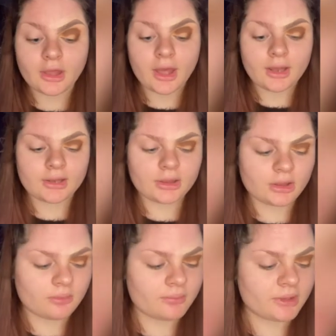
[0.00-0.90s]
and then get your
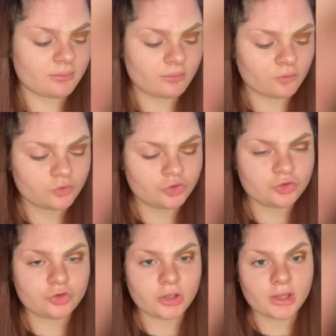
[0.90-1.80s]
blending brush
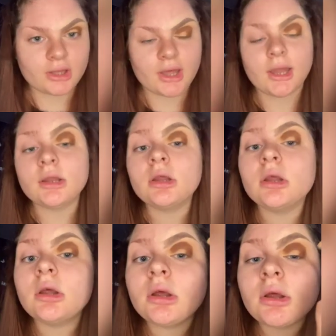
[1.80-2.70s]
again
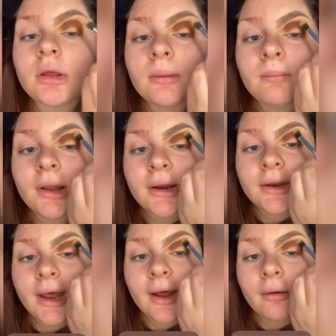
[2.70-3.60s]
and blend
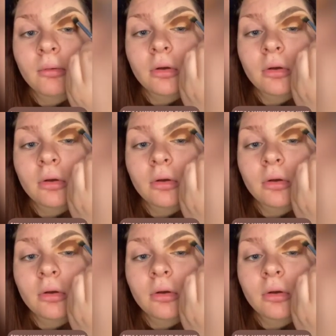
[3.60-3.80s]
out.